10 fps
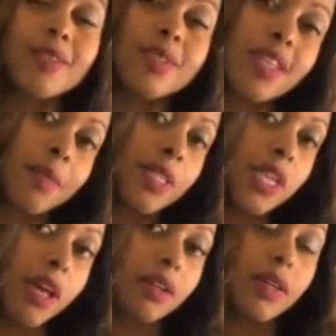is Chrisette
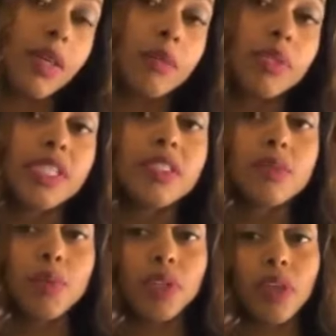Michele. Please
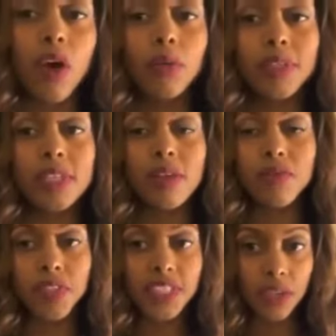support the homeless of
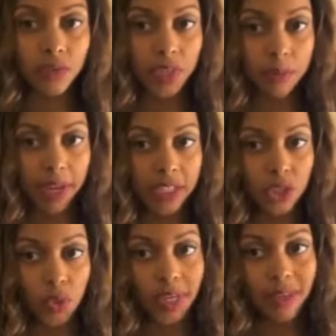Philadelphia by
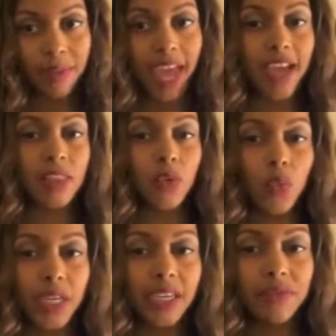joining me at the
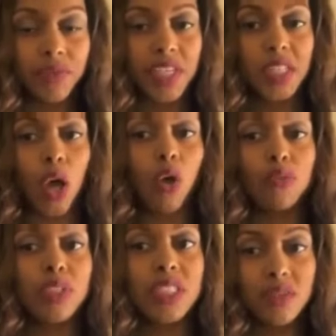We Feed the
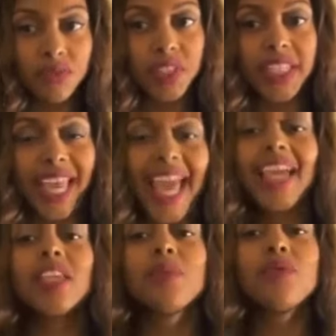Homeless Philly
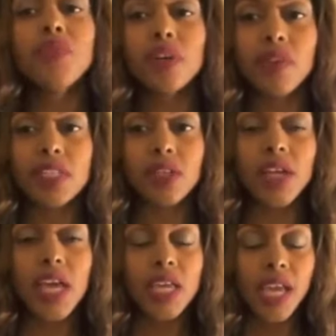annual fundraiser
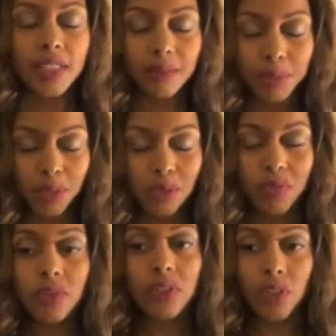at the
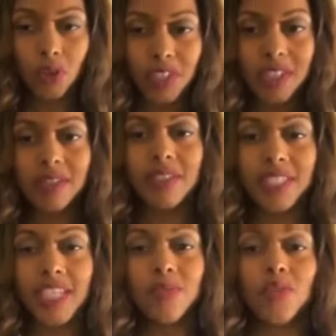beautiful Crystal
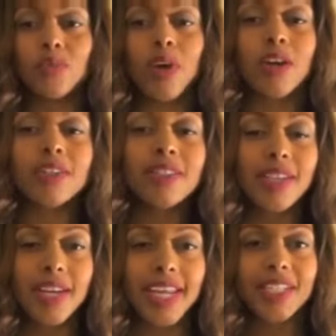Tea Room on
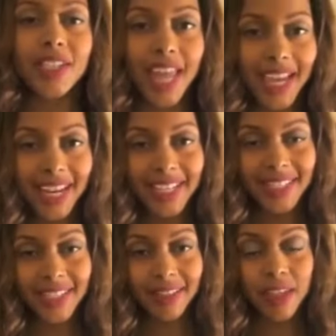Sunday, July
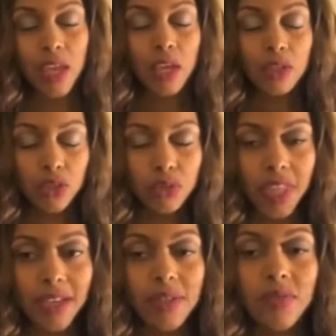19th,
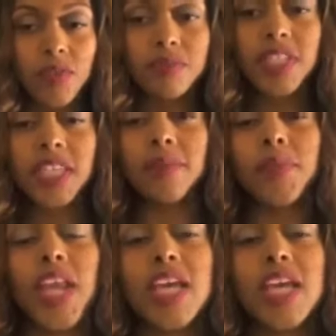2015.